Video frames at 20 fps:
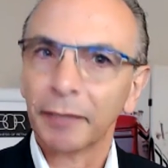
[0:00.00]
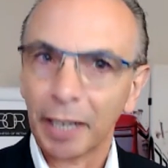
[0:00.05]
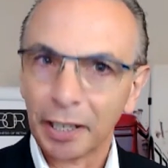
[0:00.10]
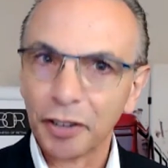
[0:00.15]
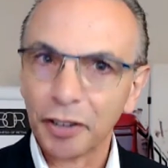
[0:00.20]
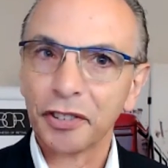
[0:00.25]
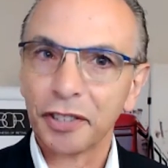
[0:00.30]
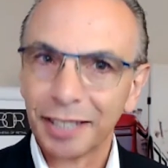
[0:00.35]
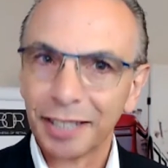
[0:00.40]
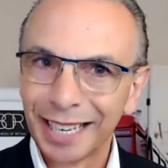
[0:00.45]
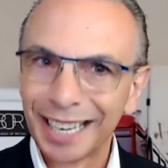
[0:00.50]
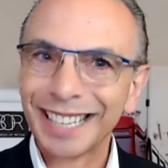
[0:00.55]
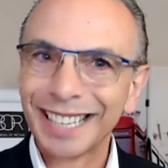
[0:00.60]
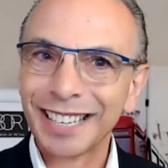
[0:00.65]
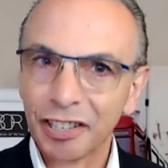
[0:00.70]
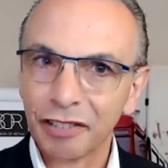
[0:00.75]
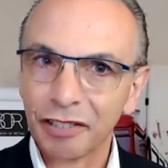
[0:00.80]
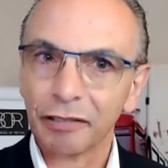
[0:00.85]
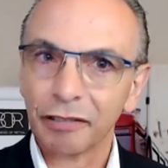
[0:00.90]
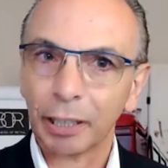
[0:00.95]
That doesn't
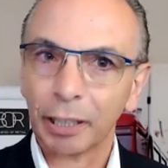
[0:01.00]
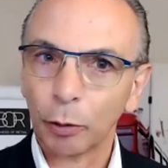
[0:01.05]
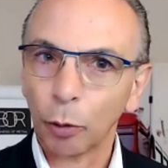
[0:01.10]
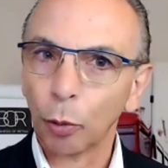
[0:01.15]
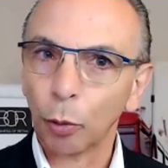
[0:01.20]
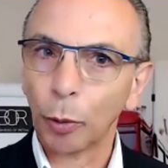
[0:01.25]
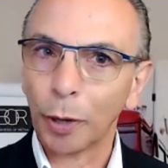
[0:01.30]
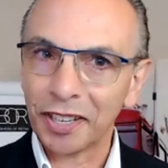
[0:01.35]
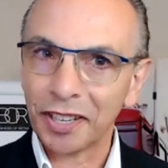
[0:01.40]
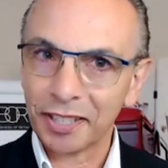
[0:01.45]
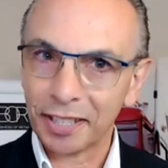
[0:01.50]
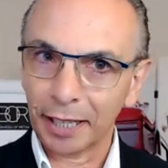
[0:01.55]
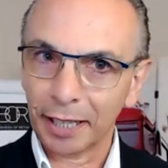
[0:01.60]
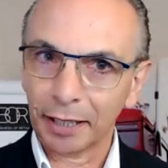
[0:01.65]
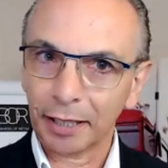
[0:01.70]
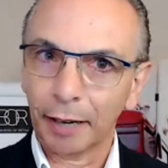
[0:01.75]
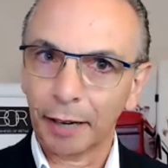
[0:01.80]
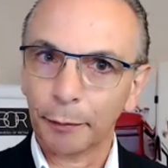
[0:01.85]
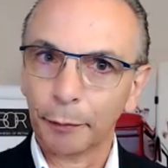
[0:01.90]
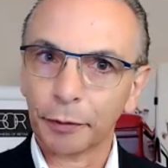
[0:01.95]
necessarily always
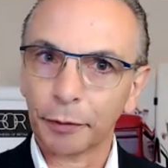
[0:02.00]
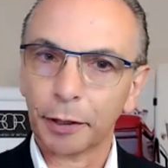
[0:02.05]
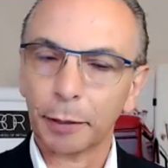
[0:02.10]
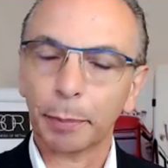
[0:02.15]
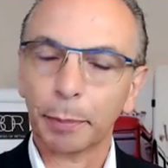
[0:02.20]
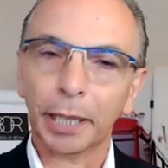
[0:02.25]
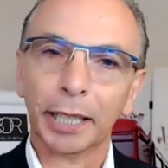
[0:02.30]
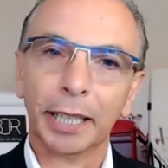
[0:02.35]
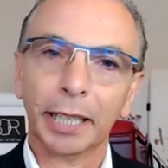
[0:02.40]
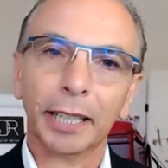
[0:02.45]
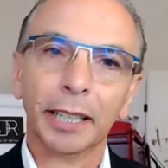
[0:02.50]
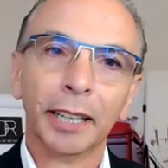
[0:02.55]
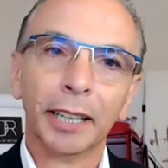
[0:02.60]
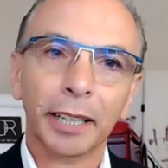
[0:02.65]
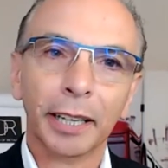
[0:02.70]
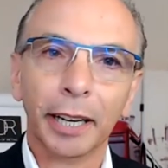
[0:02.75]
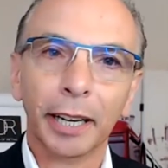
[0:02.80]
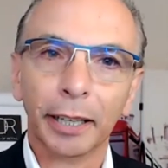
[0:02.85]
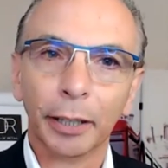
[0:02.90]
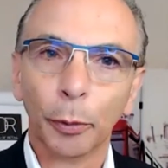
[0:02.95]
sit comfortably
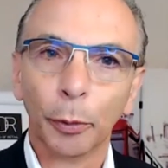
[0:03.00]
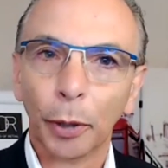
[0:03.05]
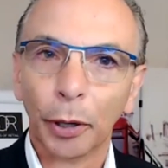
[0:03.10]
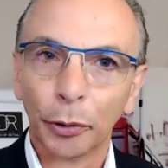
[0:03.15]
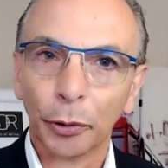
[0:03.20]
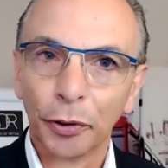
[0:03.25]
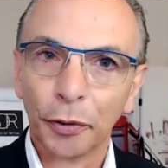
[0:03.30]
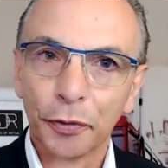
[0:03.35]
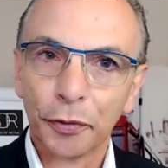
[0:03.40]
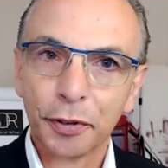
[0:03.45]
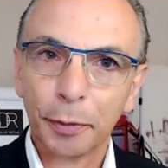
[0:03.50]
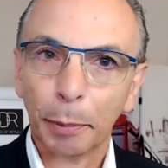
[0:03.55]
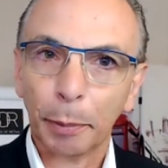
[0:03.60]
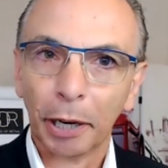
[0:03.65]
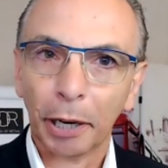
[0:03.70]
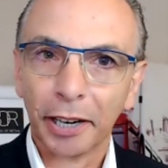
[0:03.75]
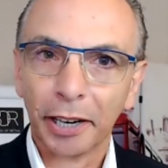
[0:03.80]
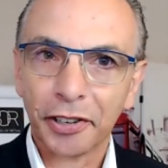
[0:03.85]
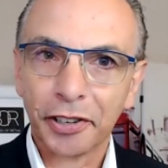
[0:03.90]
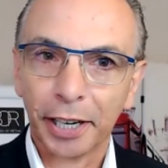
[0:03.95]
in a world of
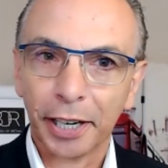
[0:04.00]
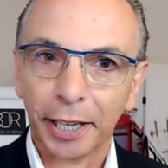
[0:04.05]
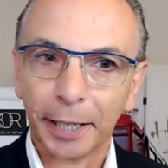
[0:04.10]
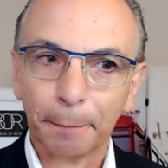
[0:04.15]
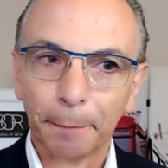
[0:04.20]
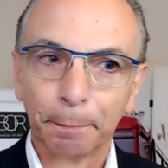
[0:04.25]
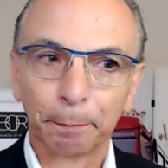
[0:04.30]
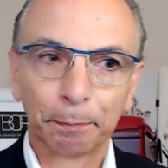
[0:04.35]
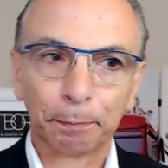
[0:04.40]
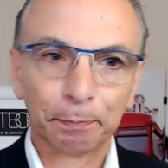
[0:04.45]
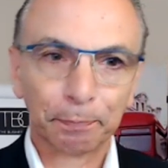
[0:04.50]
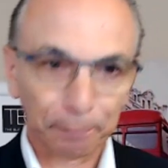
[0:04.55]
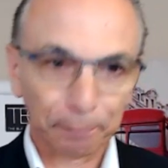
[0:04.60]
supply chain.